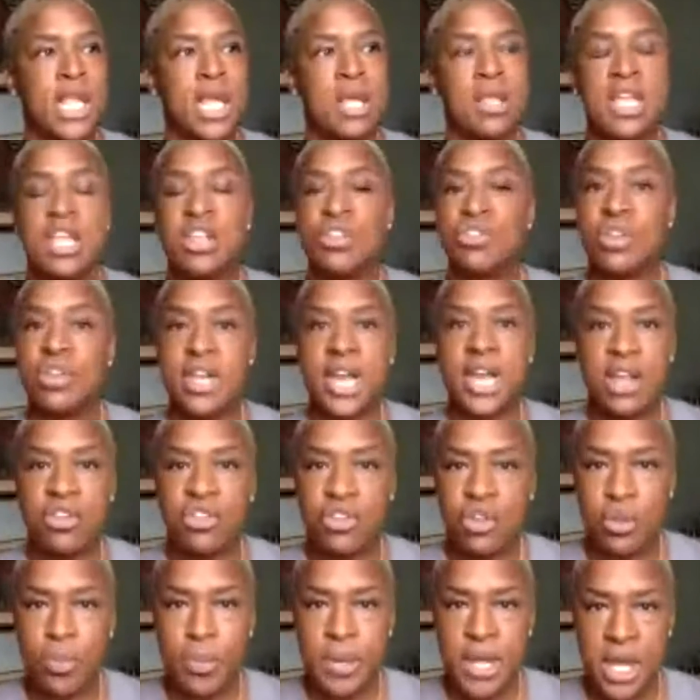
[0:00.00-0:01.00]

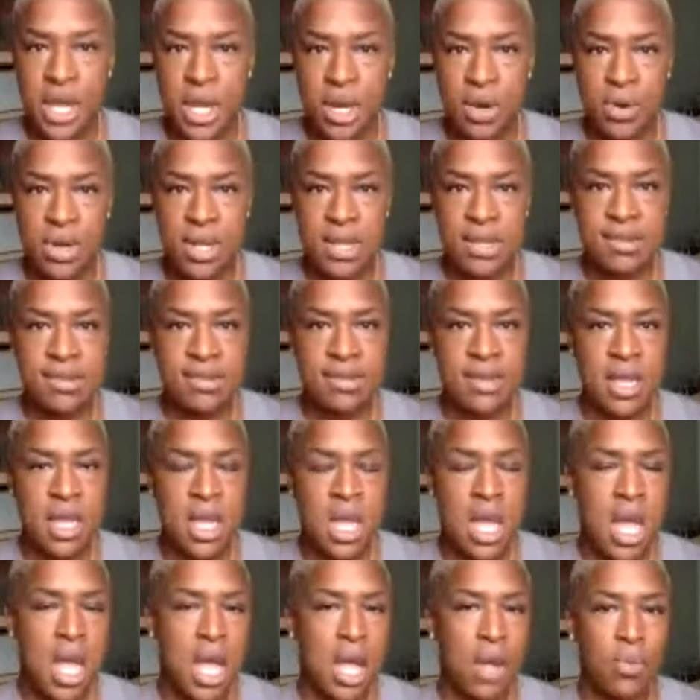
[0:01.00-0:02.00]
International Parents.
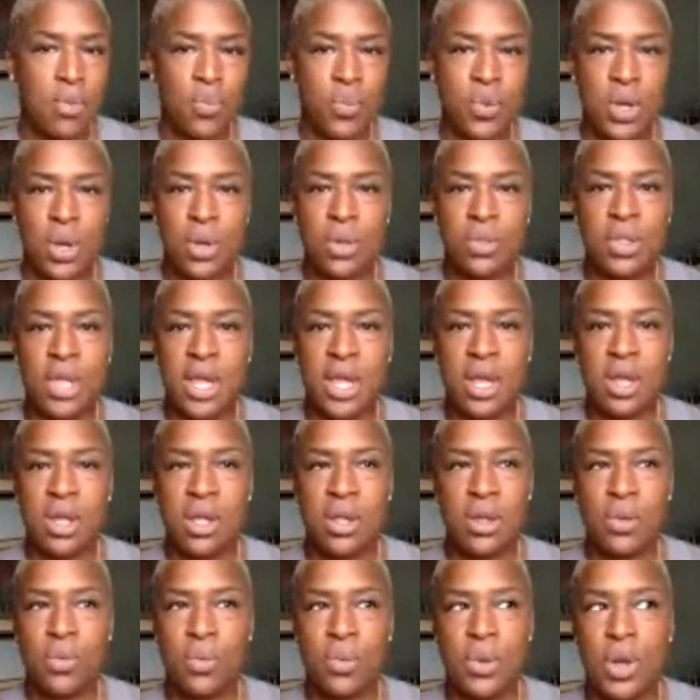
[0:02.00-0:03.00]

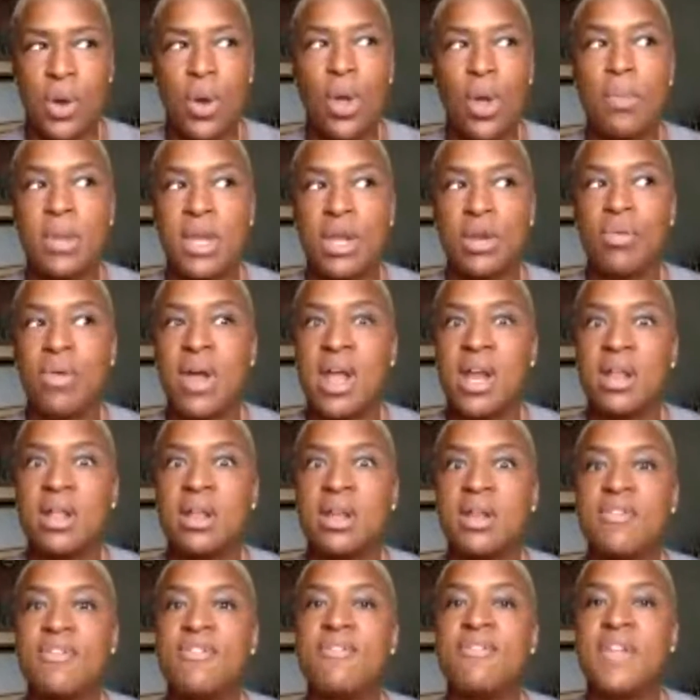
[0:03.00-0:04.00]
We all meet around
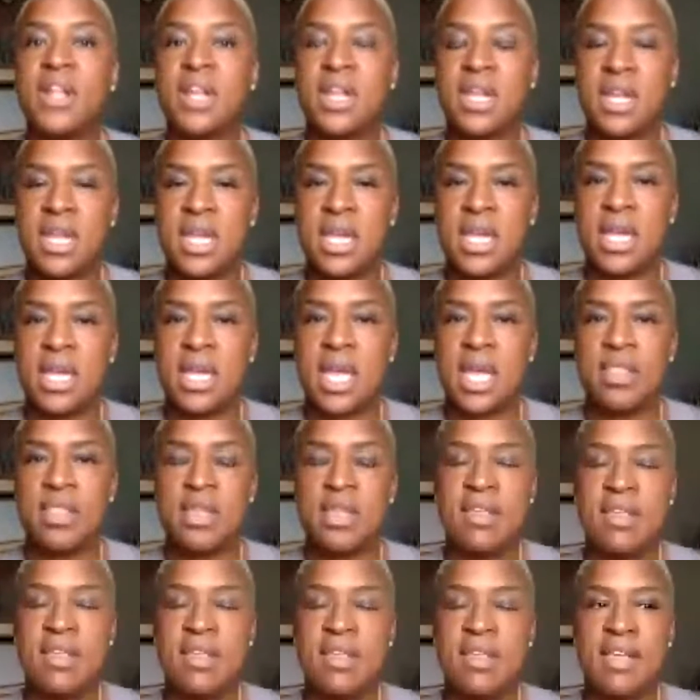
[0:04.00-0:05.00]
an affinity, and
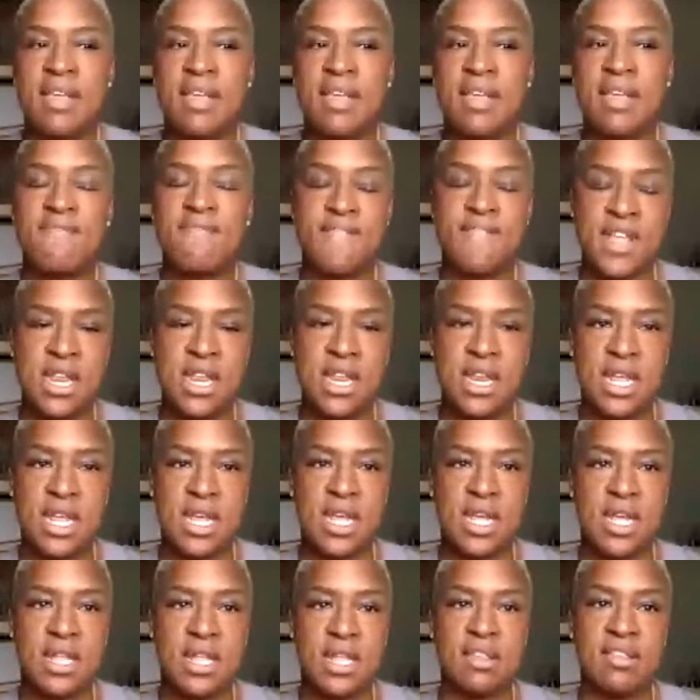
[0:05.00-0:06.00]
this
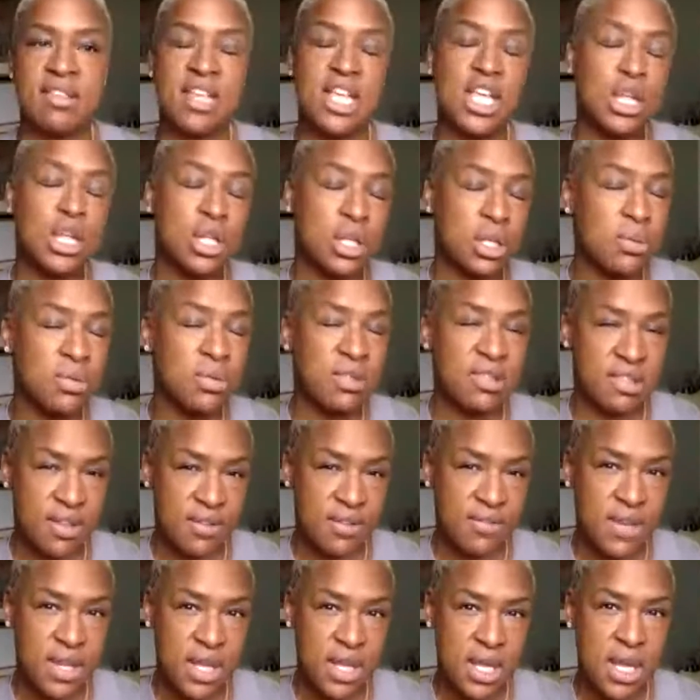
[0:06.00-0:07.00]
infinity, this
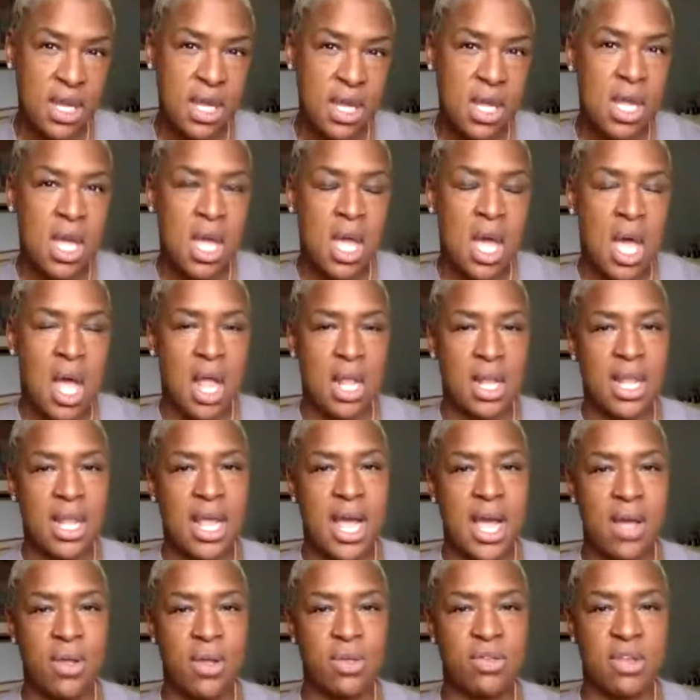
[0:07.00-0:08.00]
inclusivity
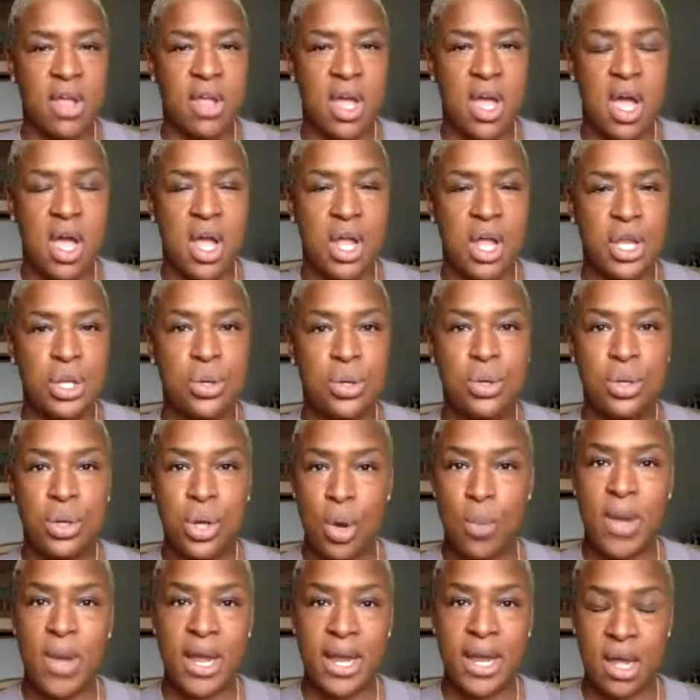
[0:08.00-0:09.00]
allows you to
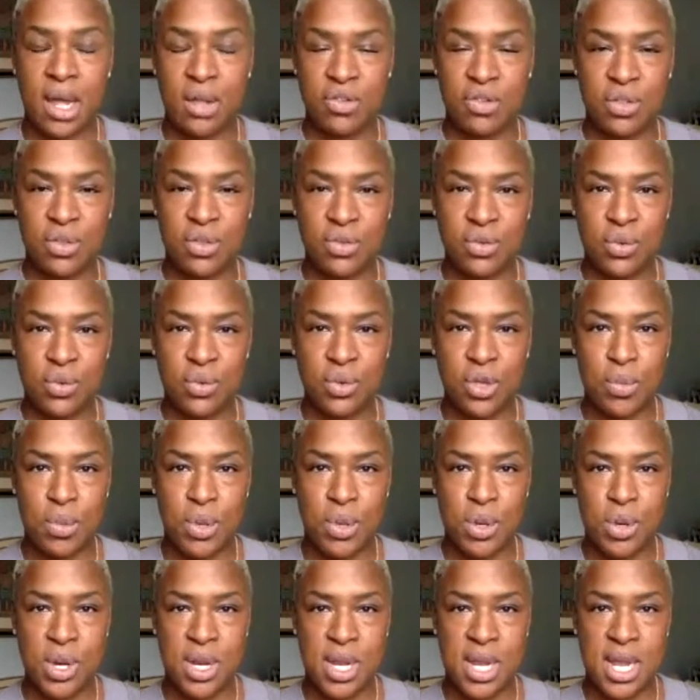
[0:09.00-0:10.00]
go back out into the school
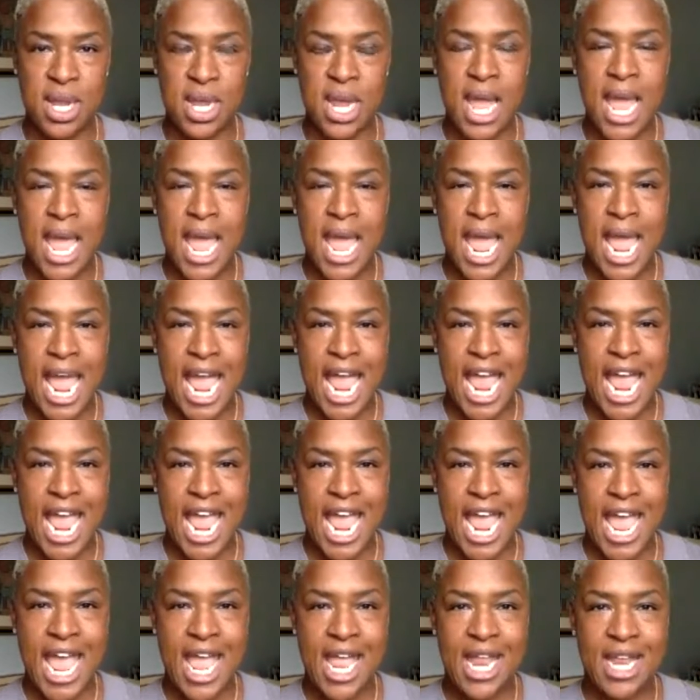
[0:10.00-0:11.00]
community
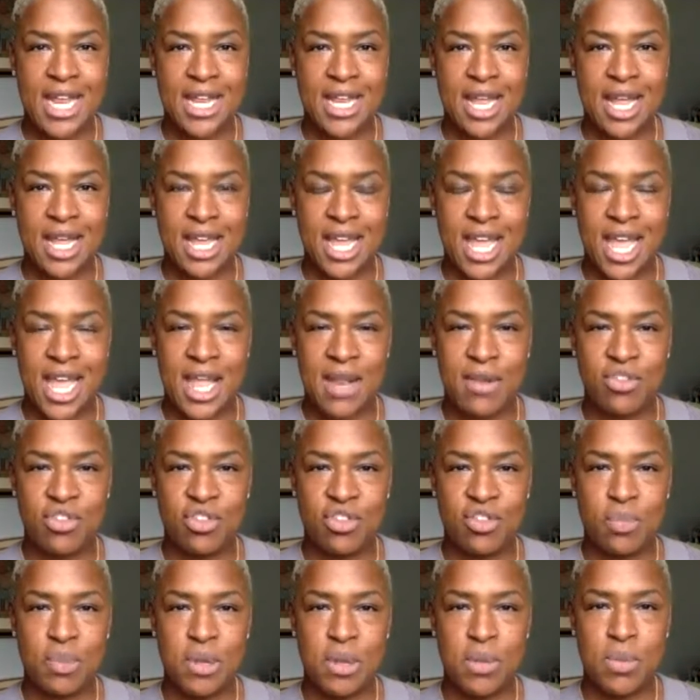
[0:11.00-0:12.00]
and again,
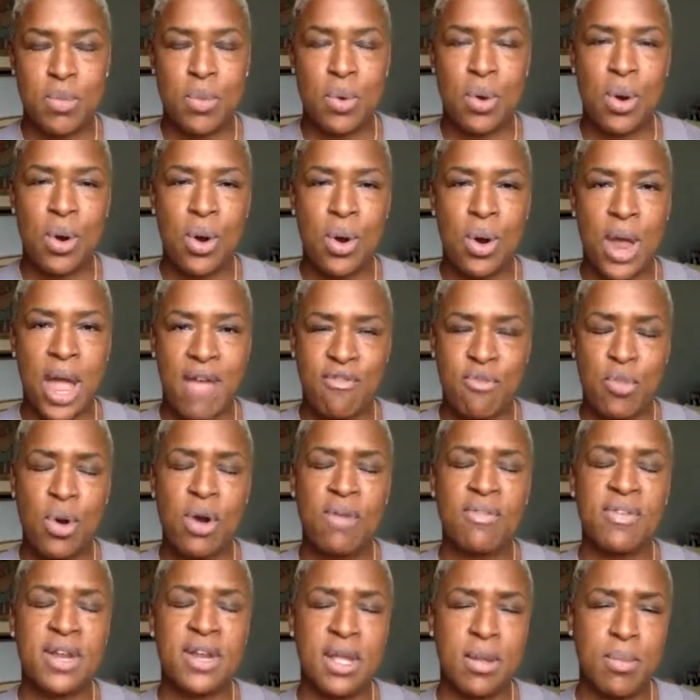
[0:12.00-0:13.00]
just have
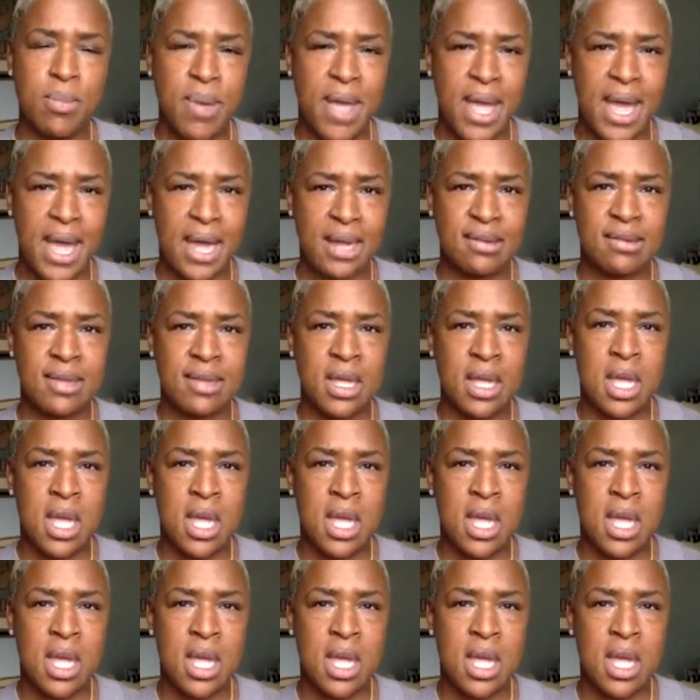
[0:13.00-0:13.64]
more of an impact